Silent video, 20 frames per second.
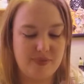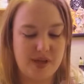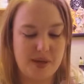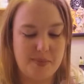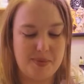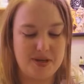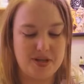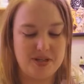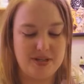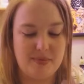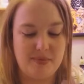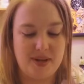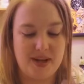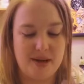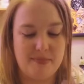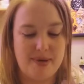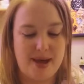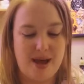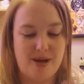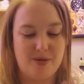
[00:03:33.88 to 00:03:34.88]
But just something
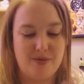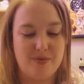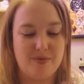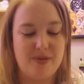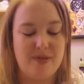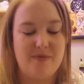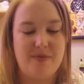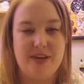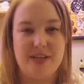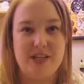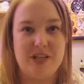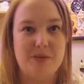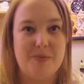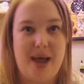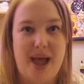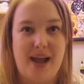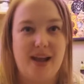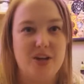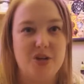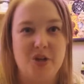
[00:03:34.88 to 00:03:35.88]
about the vintage
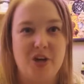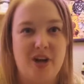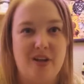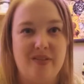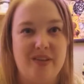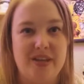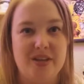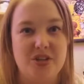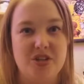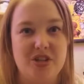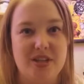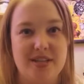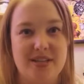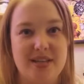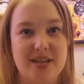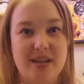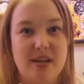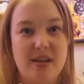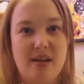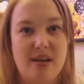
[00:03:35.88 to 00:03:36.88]
packaging on this,
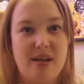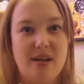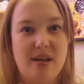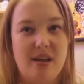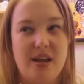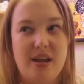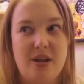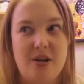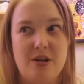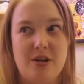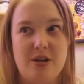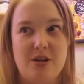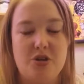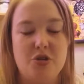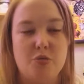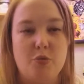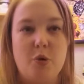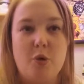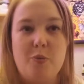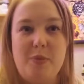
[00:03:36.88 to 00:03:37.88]
just it
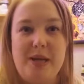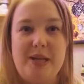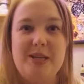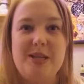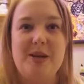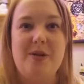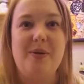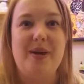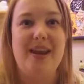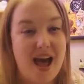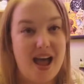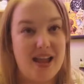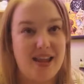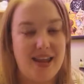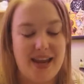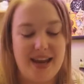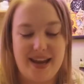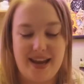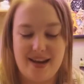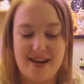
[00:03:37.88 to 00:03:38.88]
drew me to it. I
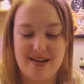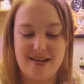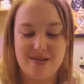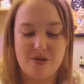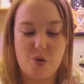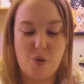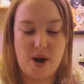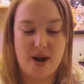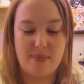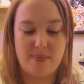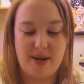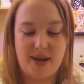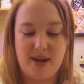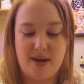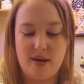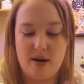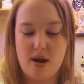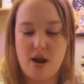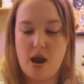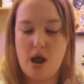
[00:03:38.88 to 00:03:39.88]
like it quite a bit.
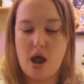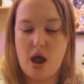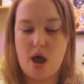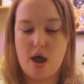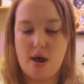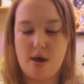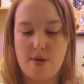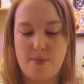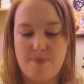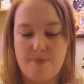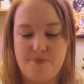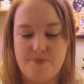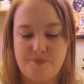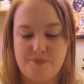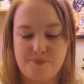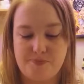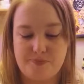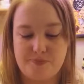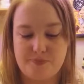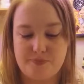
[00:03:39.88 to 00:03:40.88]
And
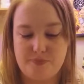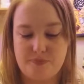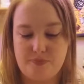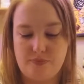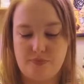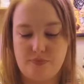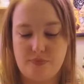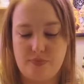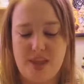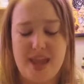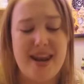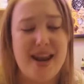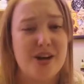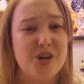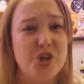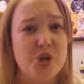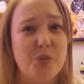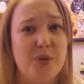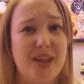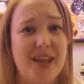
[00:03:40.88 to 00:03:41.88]
I
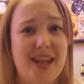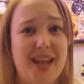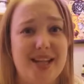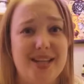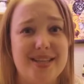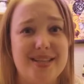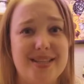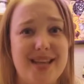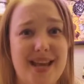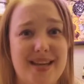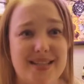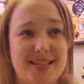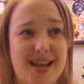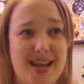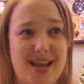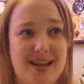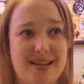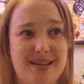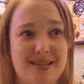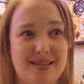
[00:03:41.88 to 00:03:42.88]
actually really like the scent,
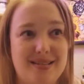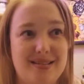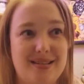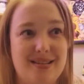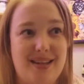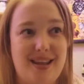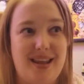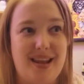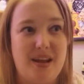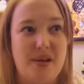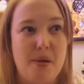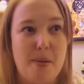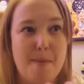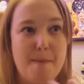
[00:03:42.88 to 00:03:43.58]
and like